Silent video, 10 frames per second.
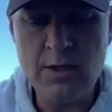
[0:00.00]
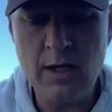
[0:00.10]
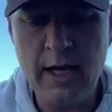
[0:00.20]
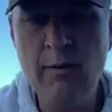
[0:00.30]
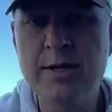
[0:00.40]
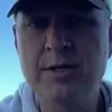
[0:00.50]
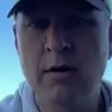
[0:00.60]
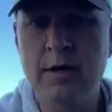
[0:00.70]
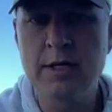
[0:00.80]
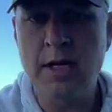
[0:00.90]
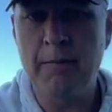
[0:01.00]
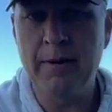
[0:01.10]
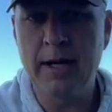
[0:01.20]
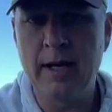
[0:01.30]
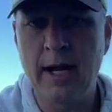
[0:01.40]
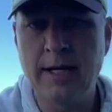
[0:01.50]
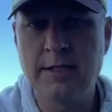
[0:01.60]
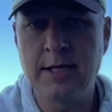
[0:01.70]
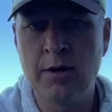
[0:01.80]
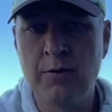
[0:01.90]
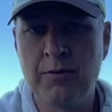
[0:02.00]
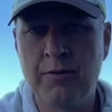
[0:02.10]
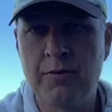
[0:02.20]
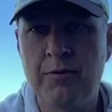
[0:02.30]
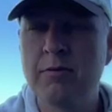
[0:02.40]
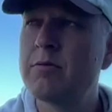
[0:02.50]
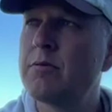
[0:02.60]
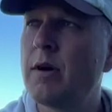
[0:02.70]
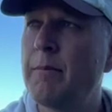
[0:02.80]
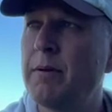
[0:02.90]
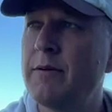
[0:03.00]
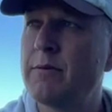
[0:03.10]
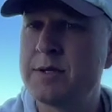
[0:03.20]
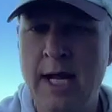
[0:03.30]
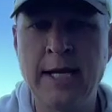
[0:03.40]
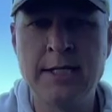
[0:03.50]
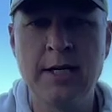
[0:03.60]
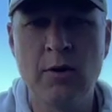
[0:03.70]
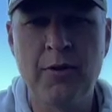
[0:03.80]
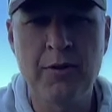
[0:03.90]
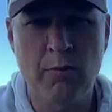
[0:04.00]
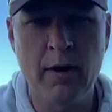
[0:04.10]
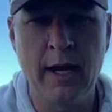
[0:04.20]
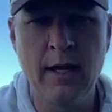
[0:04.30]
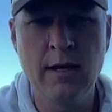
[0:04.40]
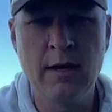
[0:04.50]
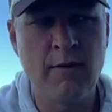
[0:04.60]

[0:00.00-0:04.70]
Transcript: Henry started his company in I believe it was 1903, if